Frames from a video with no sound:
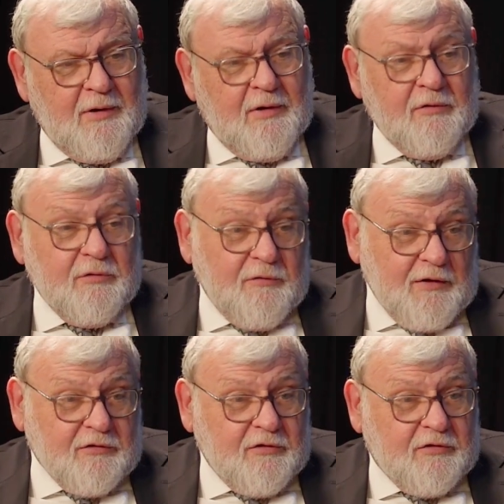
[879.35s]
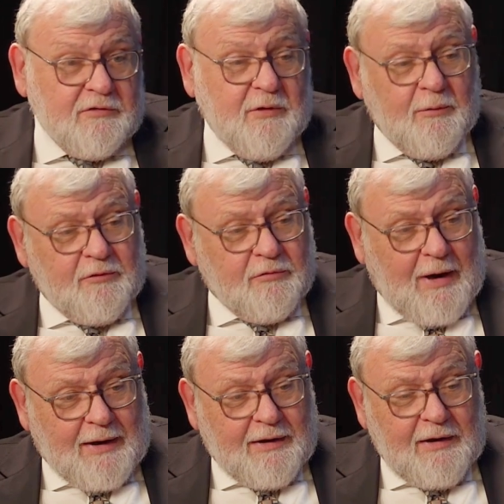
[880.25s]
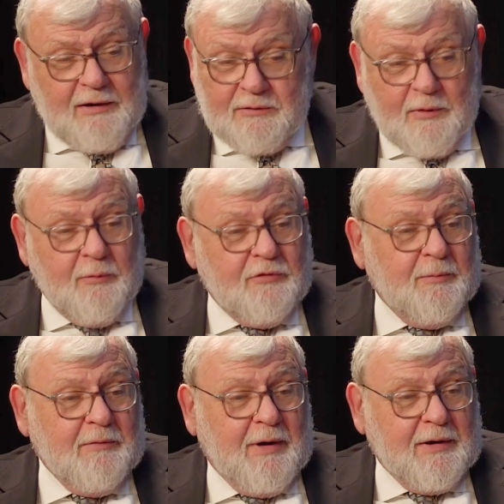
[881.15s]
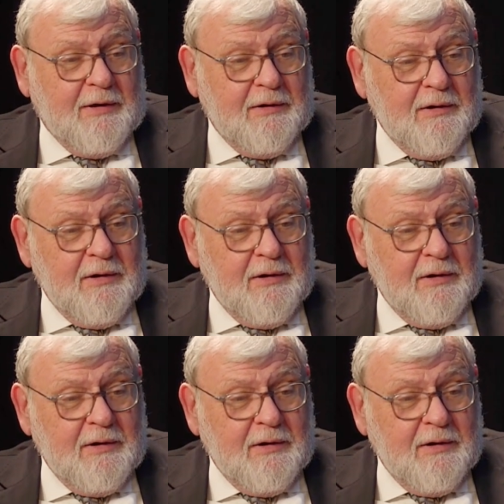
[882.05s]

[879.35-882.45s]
Sylvester Stallone is Rocky? He'll always be Rocky.